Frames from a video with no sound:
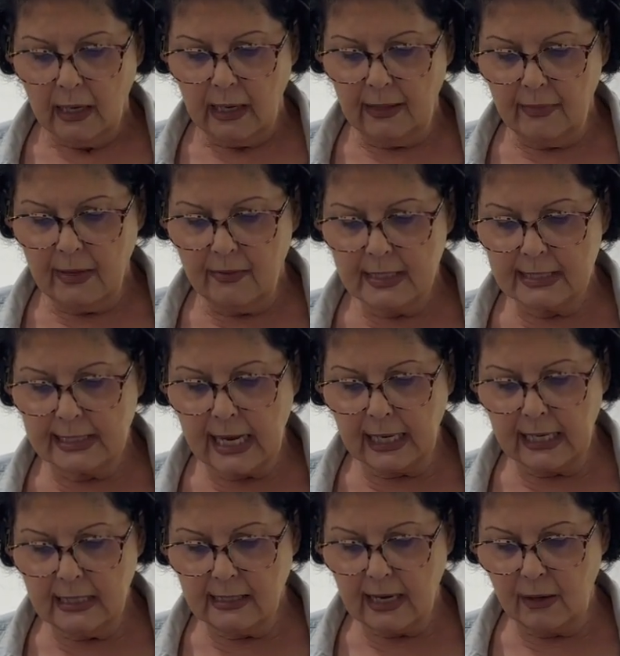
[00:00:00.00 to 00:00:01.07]
And then the
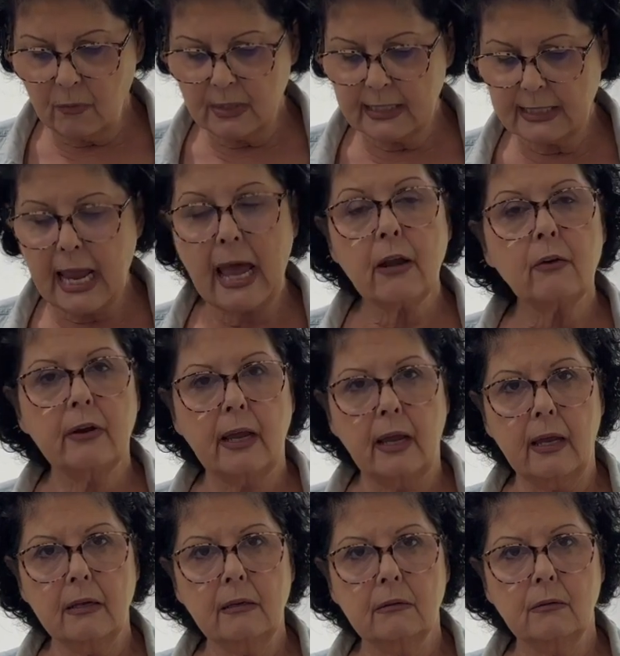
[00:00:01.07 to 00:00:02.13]
second day was
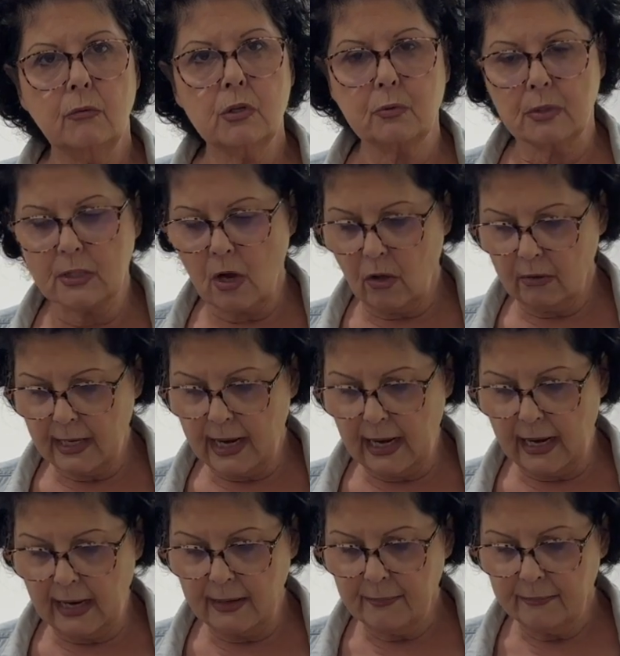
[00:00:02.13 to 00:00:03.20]
Saturday, which was all
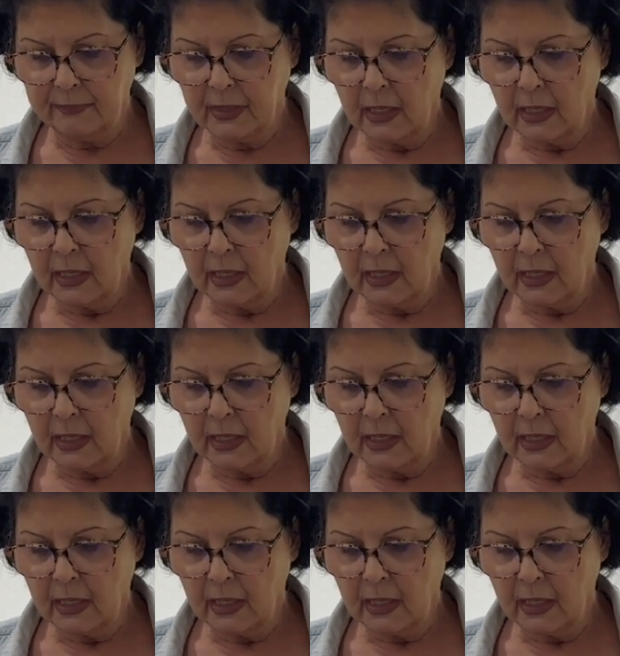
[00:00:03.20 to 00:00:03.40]
day.